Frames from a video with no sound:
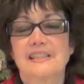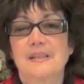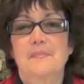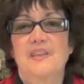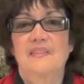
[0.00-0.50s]

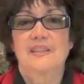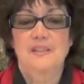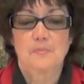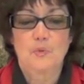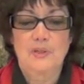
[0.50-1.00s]
something
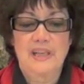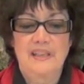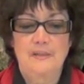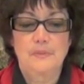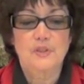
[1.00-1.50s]
this
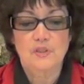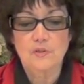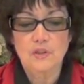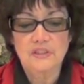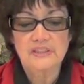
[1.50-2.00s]
morning that was
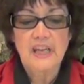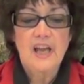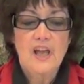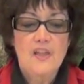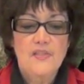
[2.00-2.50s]
called
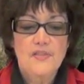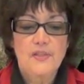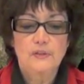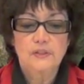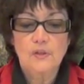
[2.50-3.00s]

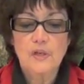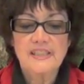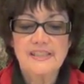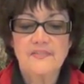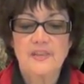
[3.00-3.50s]
The
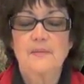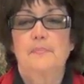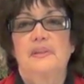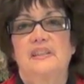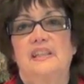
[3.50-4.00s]
Loss of
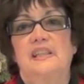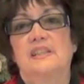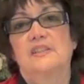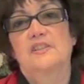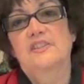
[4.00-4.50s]
Empathy
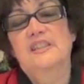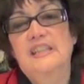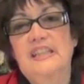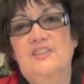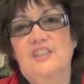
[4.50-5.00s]
in
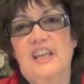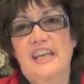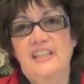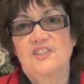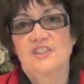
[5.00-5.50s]
Nursing
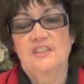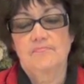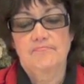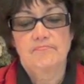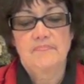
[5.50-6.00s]
Education.
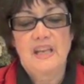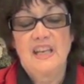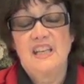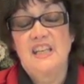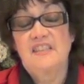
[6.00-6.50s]

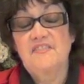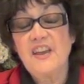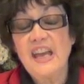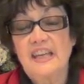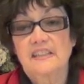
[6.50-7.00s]
In
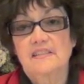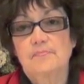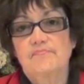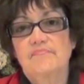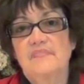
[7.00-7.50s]
fact,
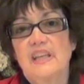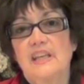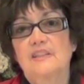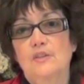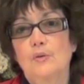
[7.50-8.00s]

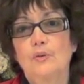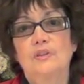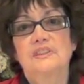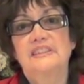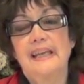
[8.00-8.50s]
it
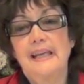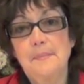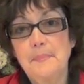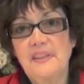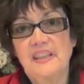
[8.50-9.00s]
called
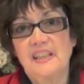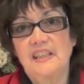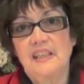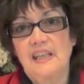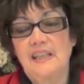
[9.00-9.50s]

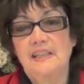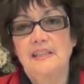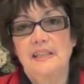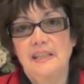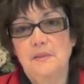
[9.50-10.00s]
empathy an
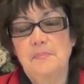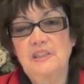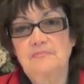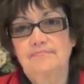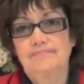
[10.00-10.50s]
enigma.